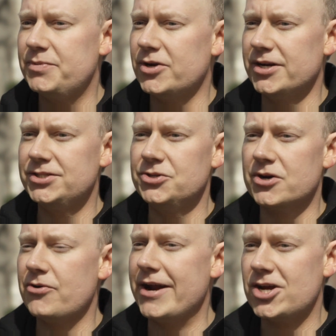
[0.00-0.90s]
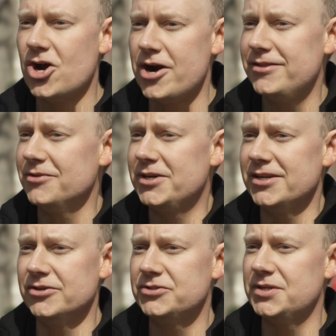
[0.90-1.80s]
put it into a credit card that we
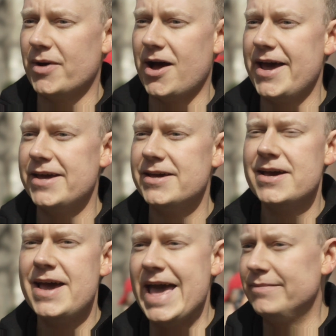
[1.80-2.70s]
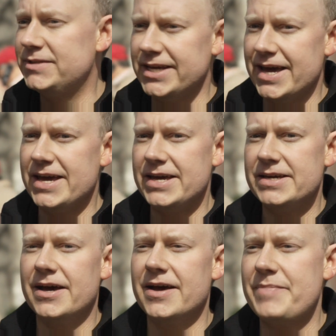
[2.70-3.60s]
can use to buy M T
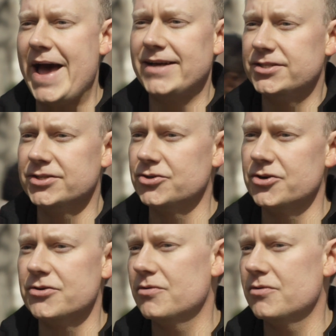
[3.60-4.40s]
A uh, passes or,